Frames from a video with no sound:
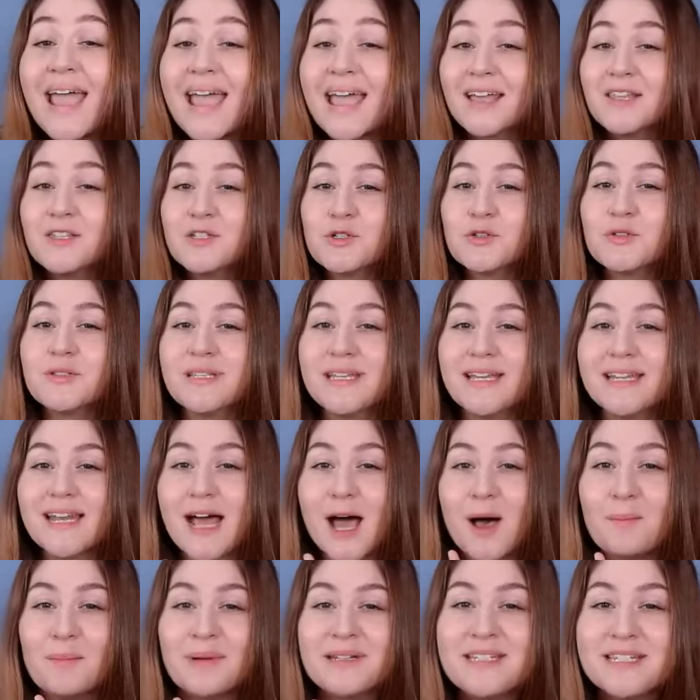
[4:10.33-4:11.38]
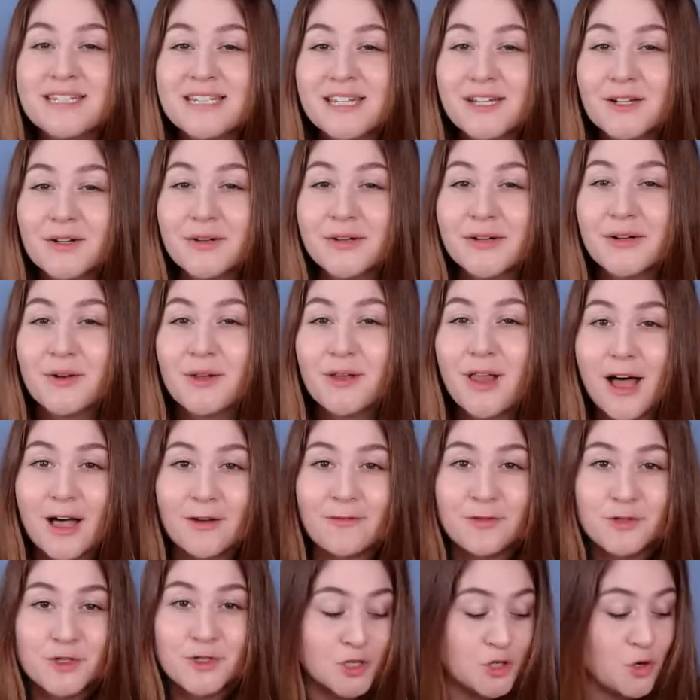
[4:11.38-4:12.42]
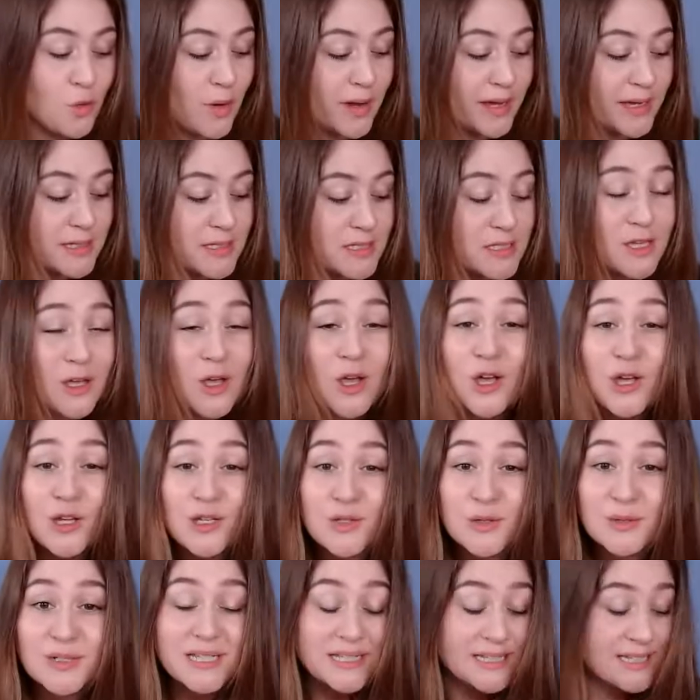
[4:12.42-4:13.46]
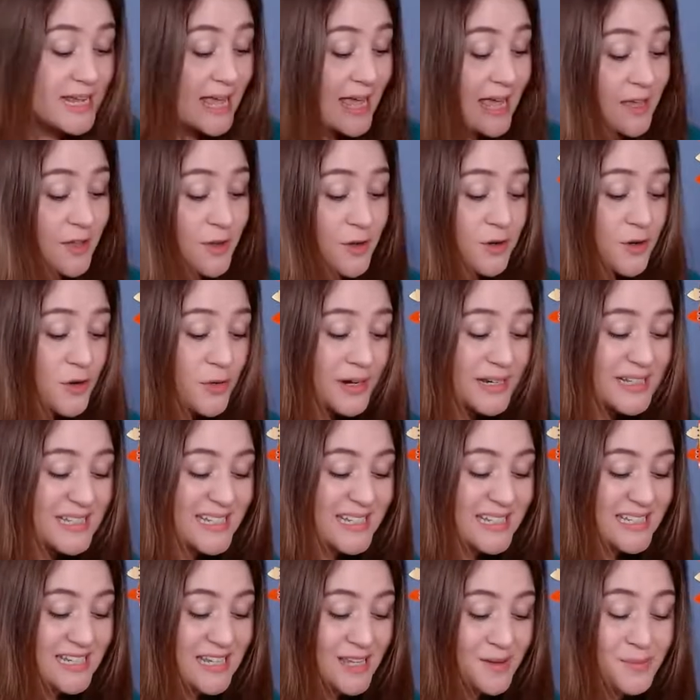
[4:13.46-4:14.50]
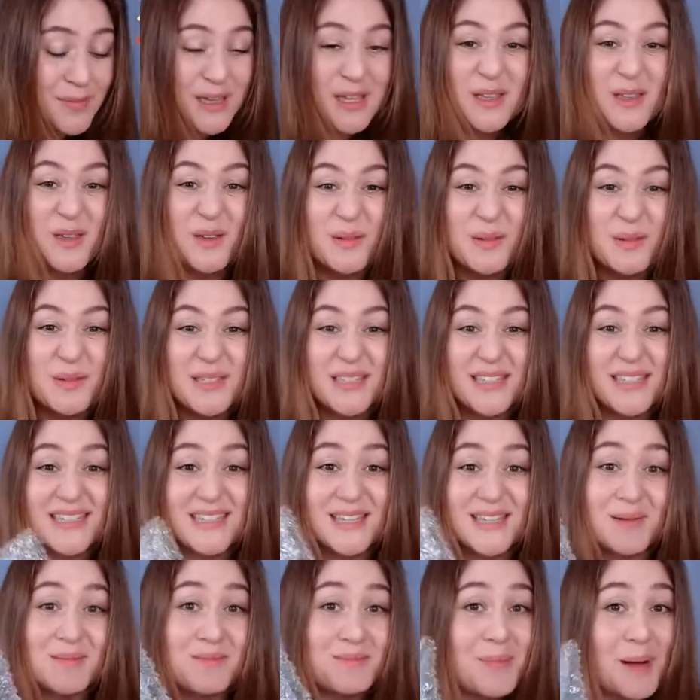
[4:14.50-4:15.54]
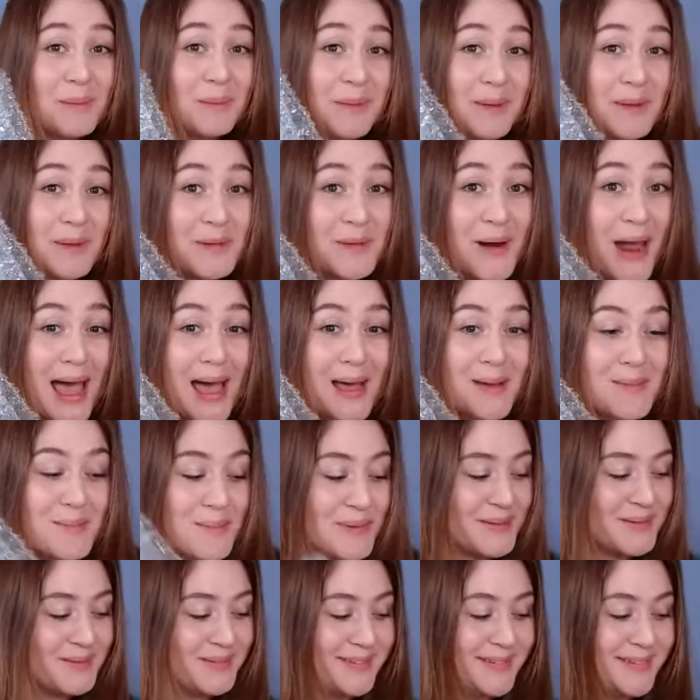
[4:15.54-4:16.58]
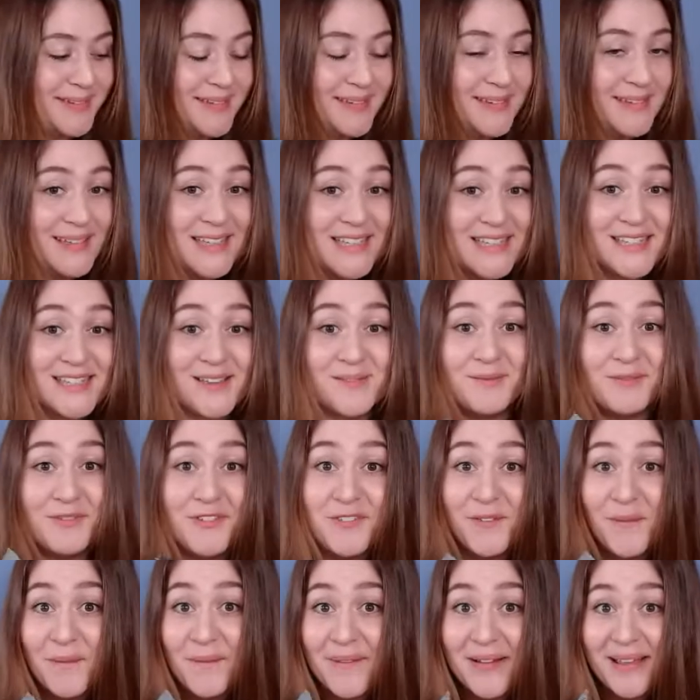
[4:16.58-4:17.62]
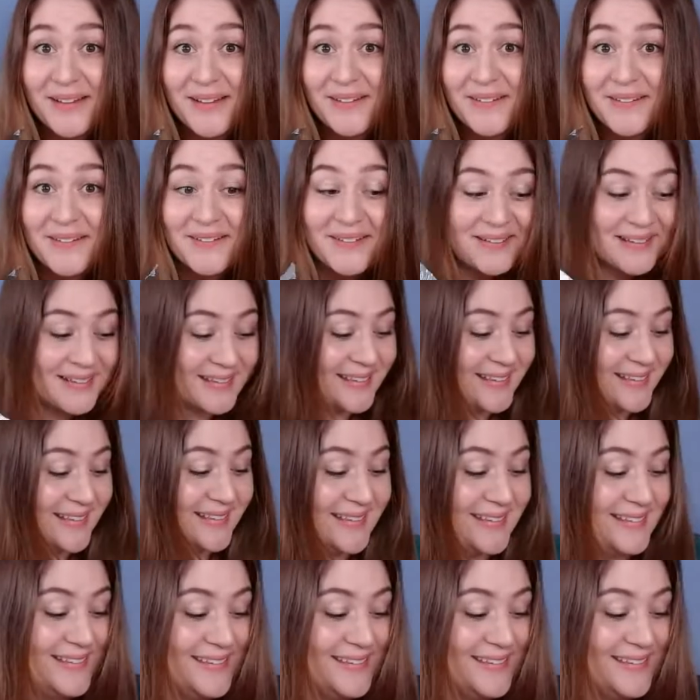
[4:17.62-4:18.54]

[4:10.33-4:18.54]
And you'll need a material of choice. So today you're going to see me use some bubble wrap, some foil,